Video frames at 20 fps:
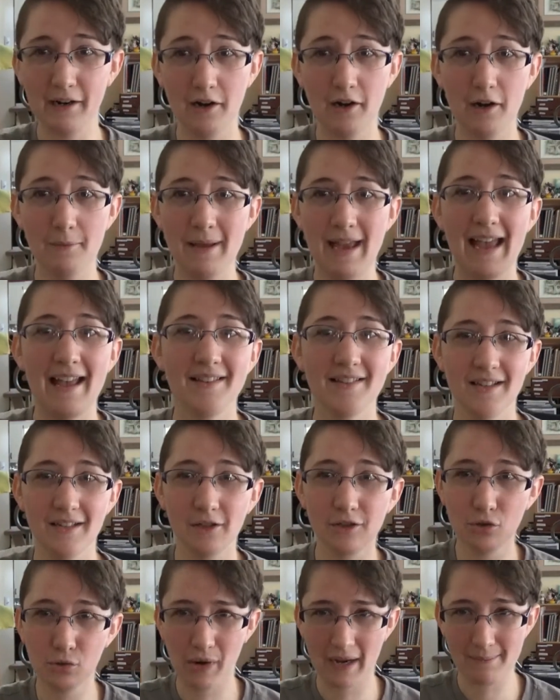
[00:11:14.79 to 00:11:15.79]
arm
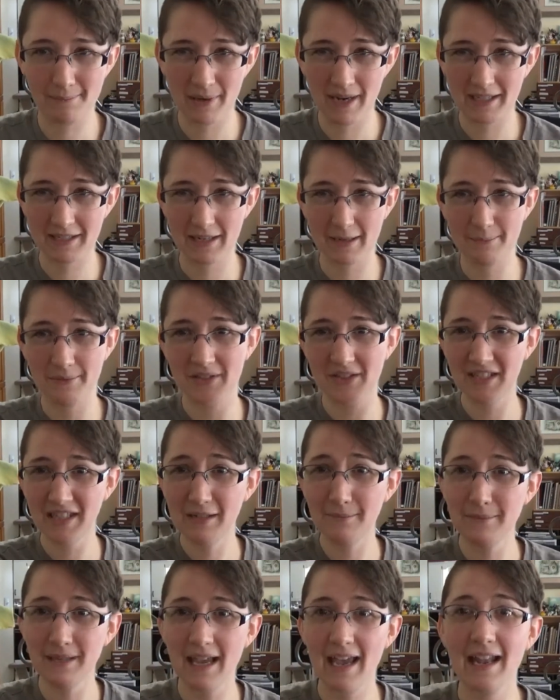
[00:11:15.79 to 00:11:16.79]
hasn't quite picked up
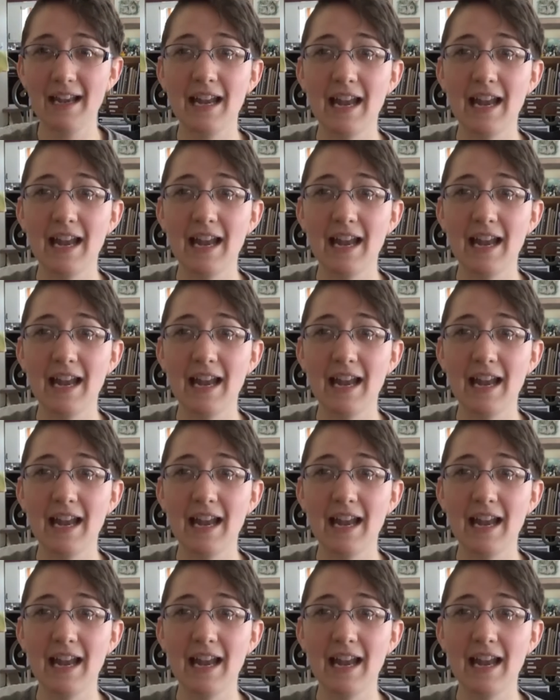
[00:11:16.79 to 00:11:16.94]
steam yet,